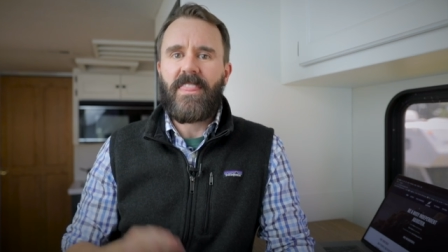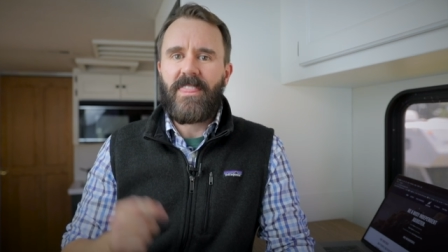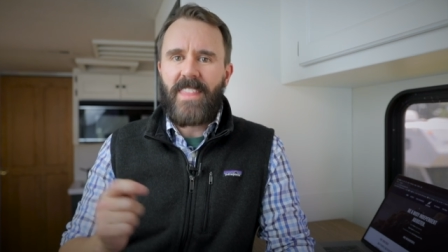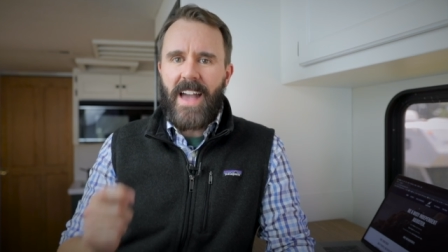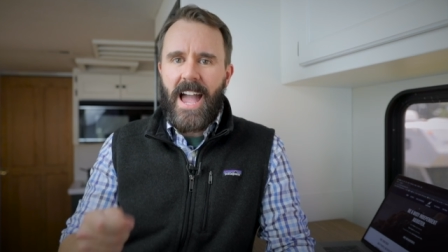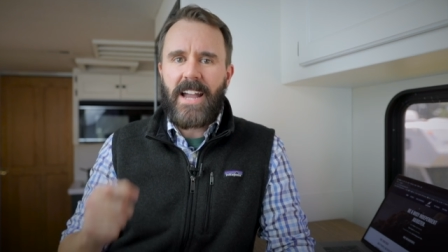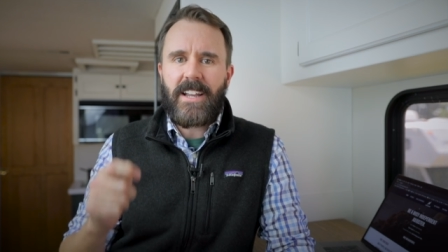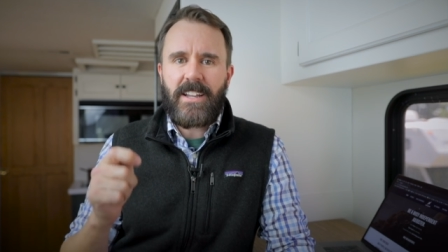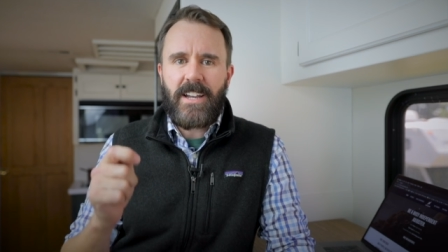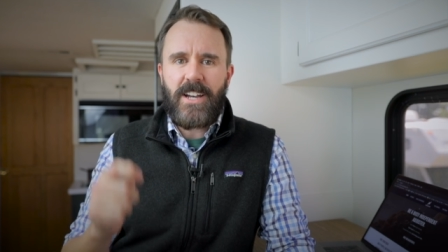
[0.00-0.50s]

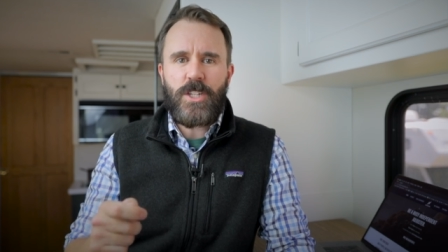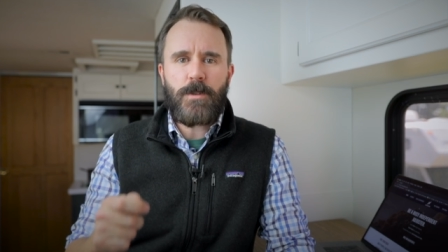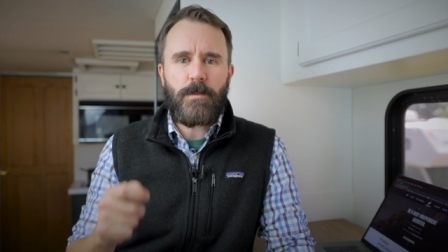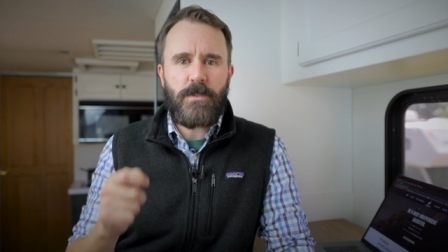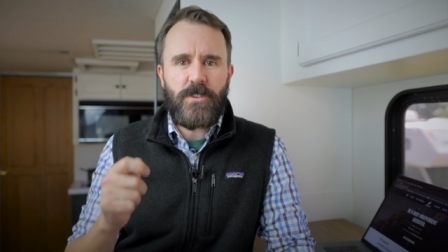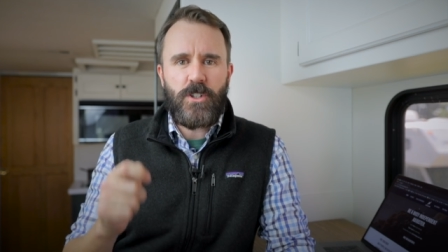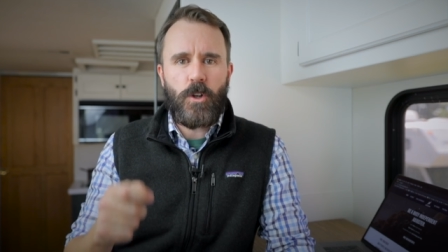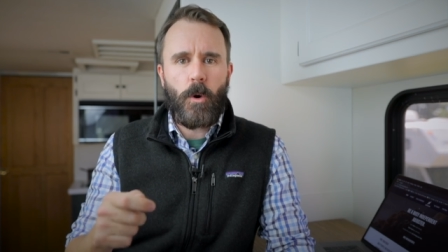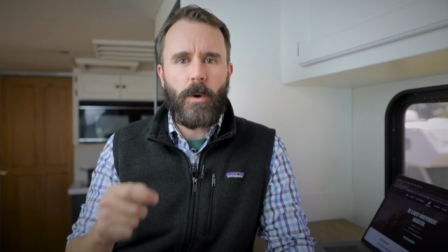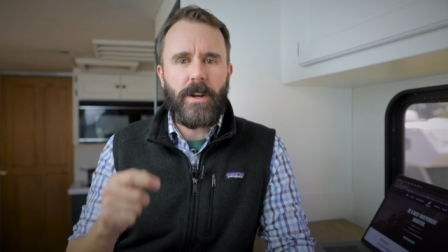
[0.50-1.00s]
That
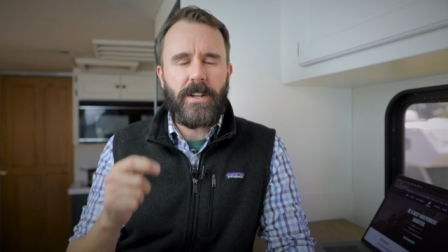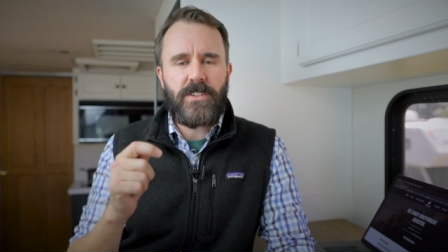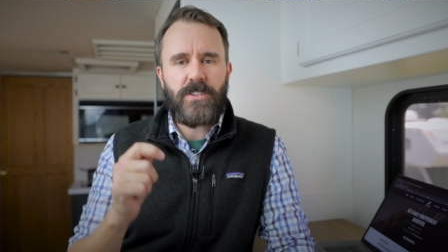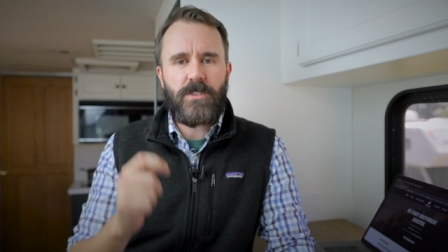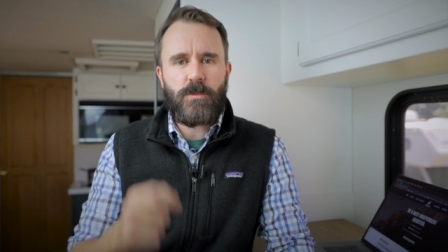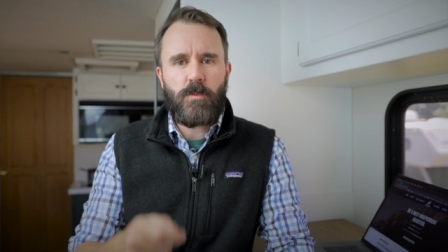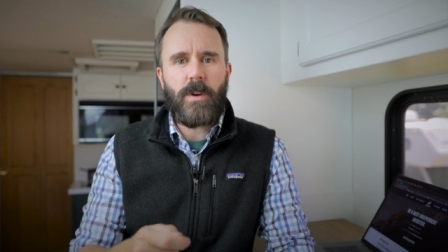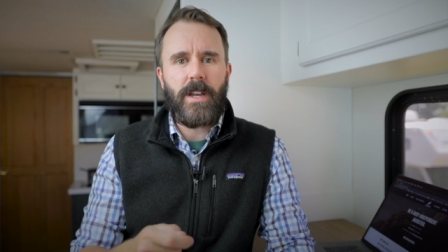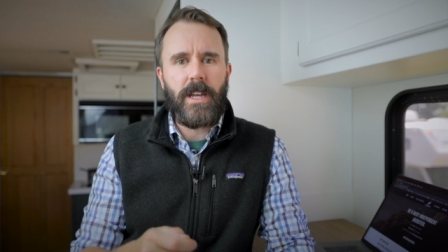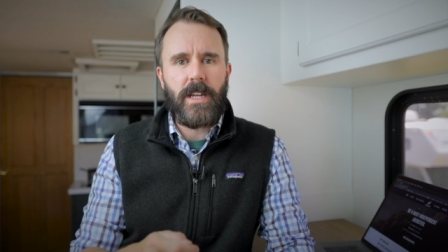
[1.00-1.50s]
customer is going to
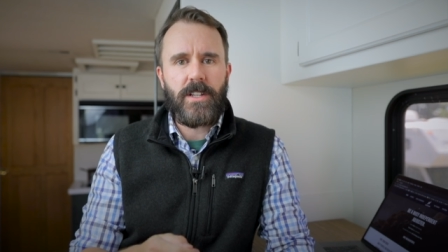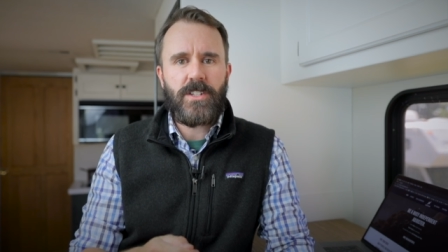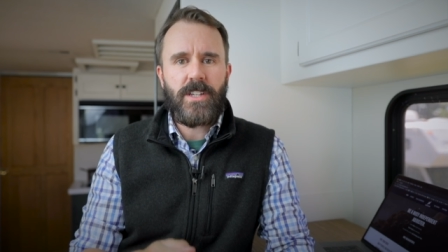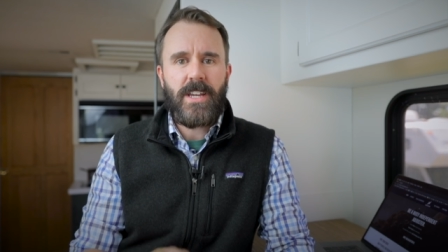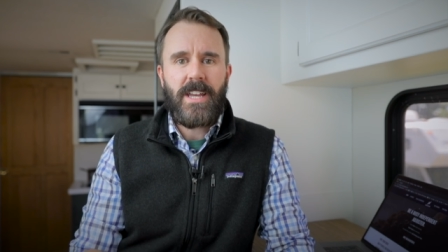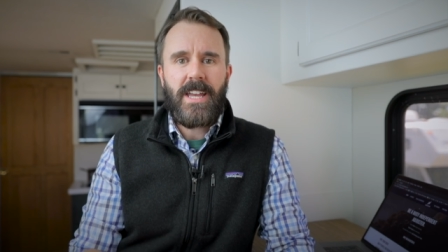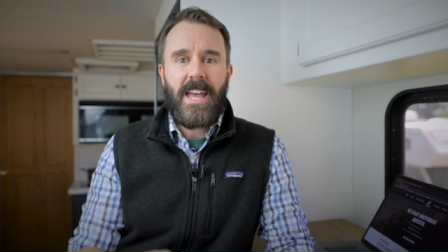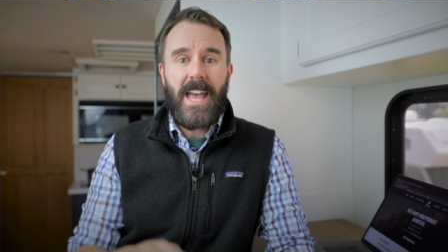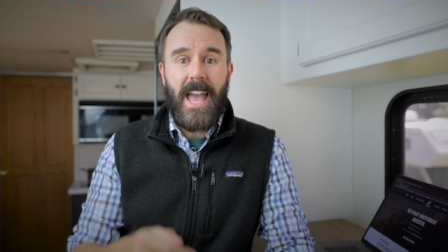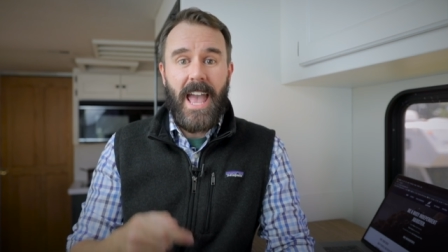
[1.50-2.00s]
switch
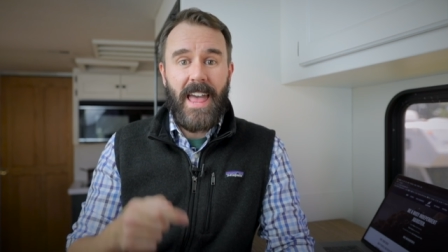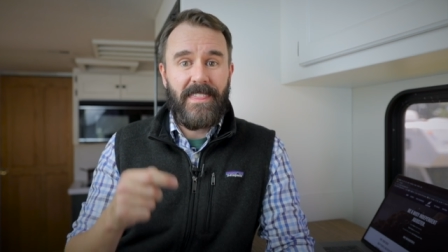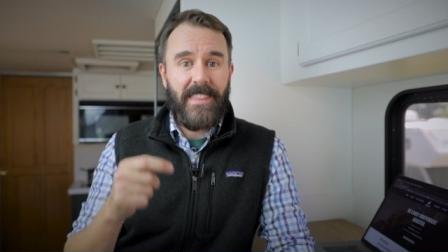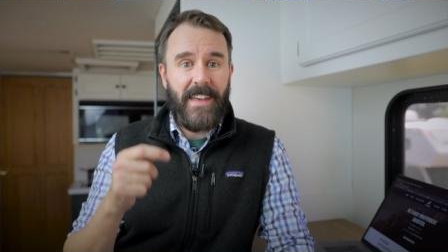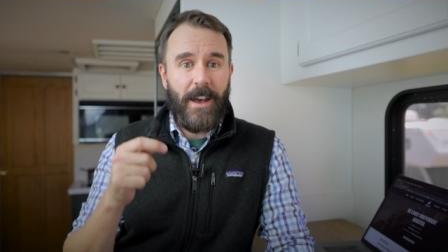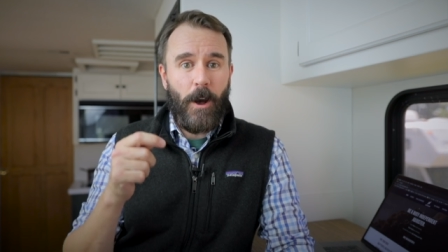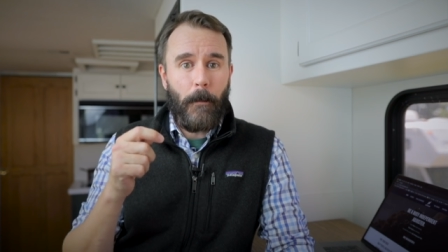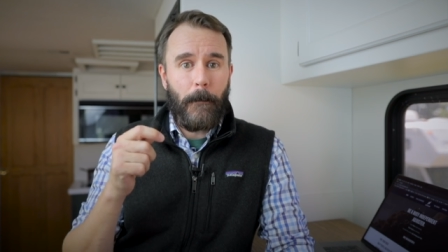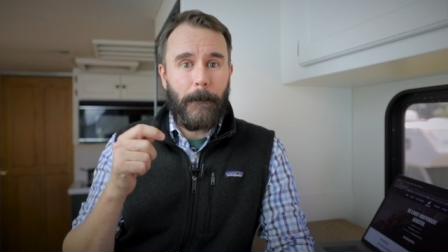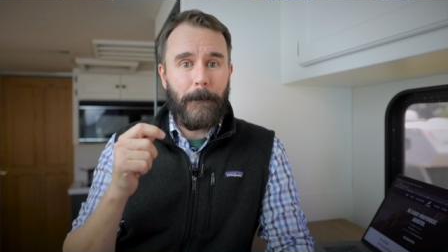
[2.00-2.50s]
and
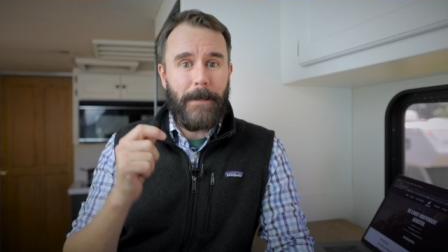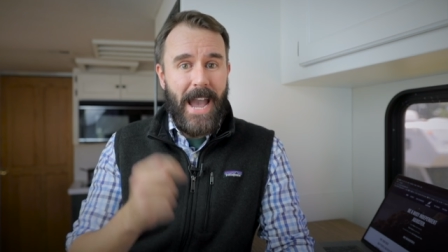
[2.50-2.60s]
they'll